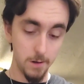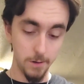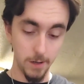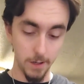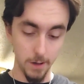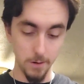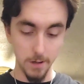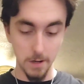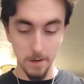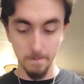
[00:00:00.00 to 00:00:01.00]
So I
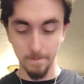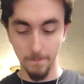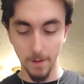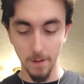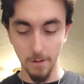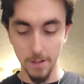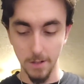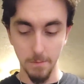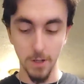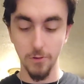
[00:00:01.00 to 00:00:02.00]
coated it and the rest
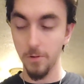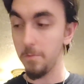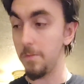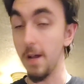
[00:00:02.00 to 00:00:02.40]
of the mushroom.